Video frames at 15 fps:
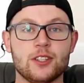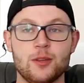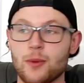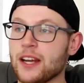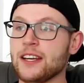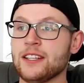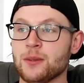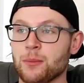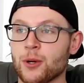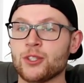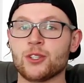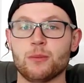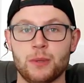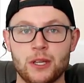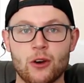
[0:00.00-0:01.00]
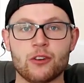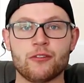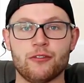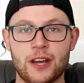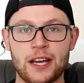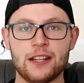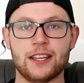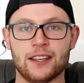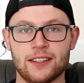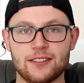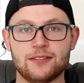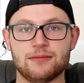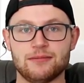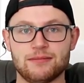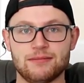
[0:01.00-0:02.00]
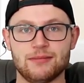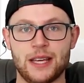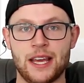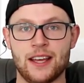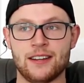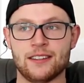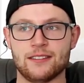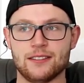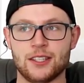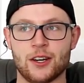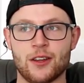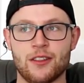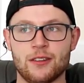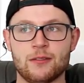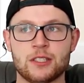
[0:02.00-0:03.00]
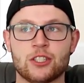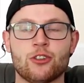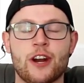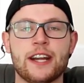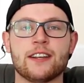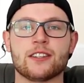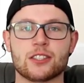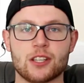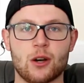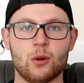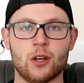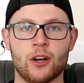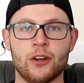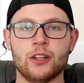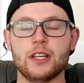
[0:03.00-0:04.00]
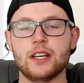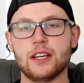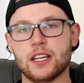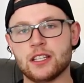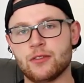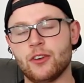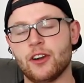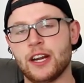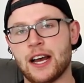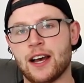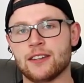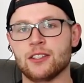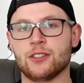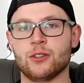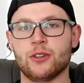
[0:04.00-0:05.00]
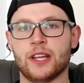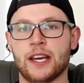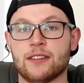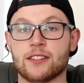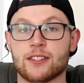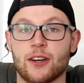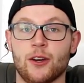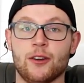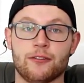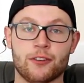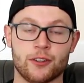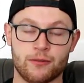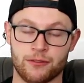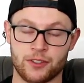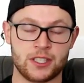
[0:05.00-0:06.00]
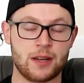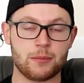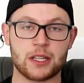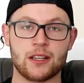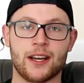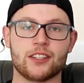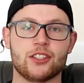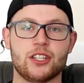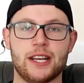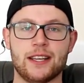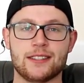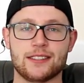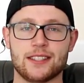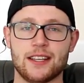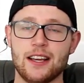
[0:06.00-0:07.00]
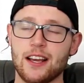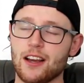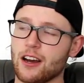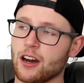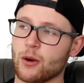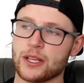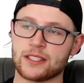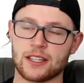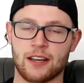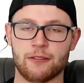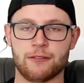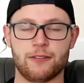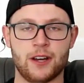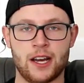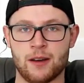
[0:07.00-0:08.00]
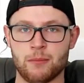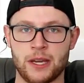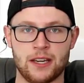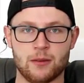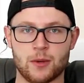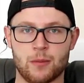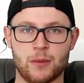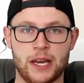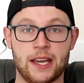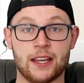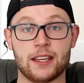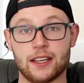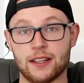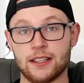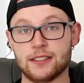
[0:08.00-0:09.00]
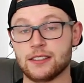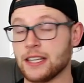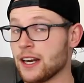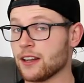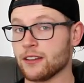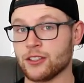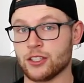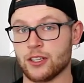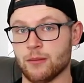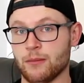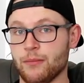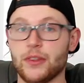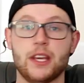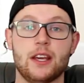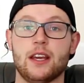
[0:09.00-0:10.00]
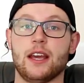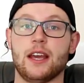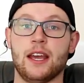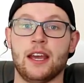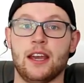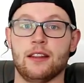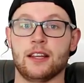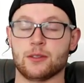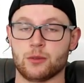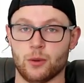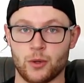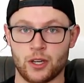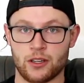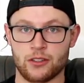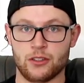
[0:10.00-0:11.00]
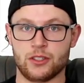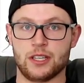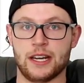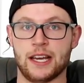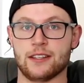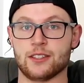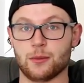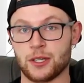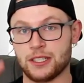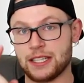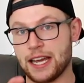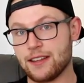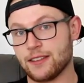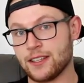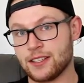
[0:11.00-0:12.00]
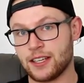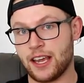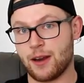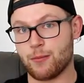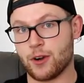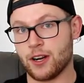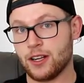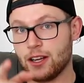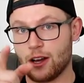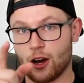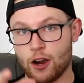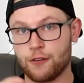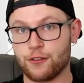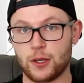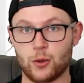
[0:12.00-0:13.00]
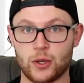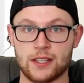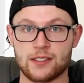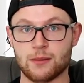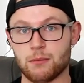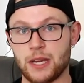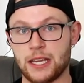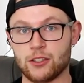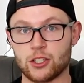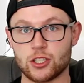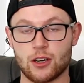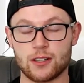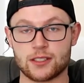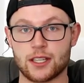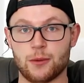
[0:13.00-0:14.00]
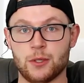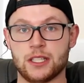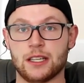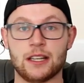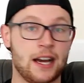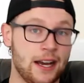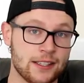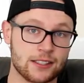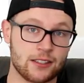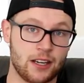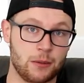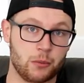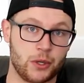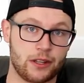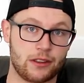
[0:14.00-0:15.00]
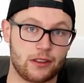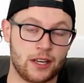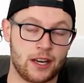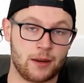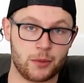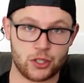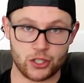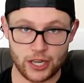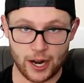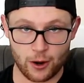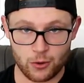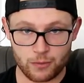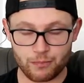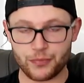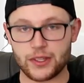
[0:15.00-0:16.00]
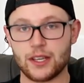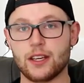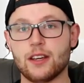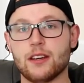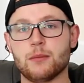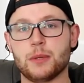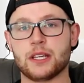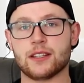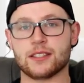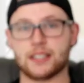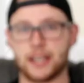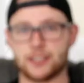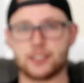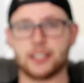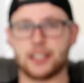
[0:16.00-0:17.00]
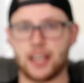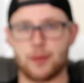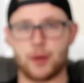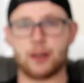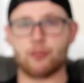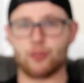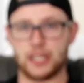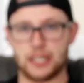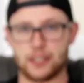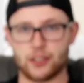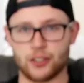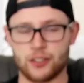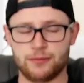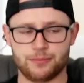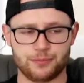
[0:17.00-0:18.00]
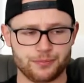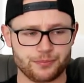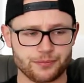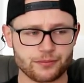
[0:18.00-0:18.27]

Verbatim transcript: You might need to push it beyond failure. And, you know, it's training solo, it's very hard to do that. So for, for something like chest, I always love uh, meeting my mate Achilles down at the gym, and that's what we're going to do today. So I'm going to take this camera, hopefully we'll get some mean shots like we did last time with uh, Michelle, because it actually came out really good.